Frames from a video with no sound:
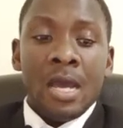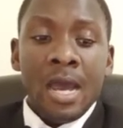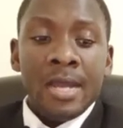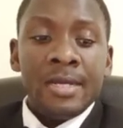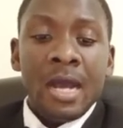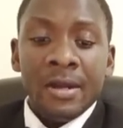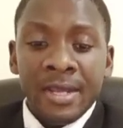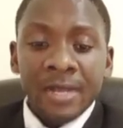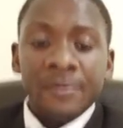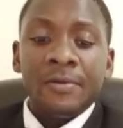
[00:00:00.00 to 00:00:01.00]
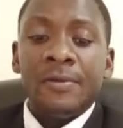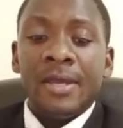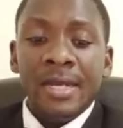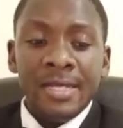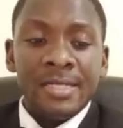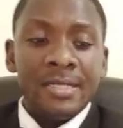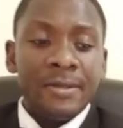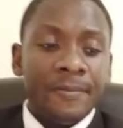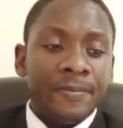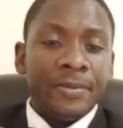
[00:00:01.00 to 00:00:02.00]
And I'll get through the list.
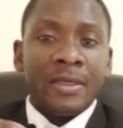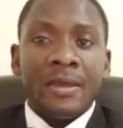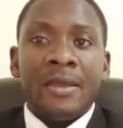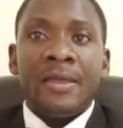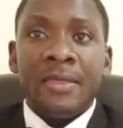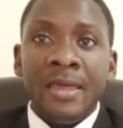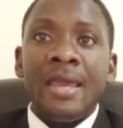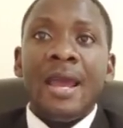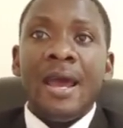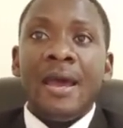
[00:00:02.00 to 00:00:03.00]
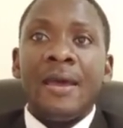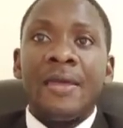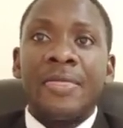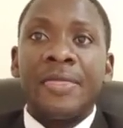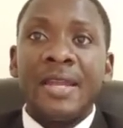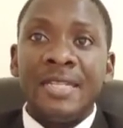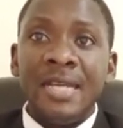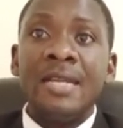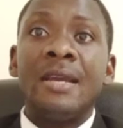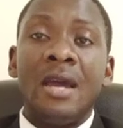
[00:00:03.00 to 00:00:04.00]
There are
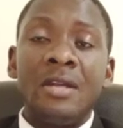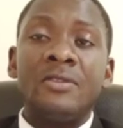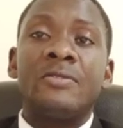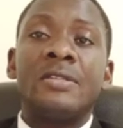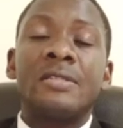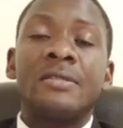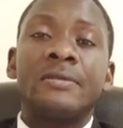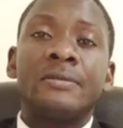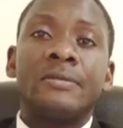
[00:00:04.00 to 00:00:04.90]
13 countries.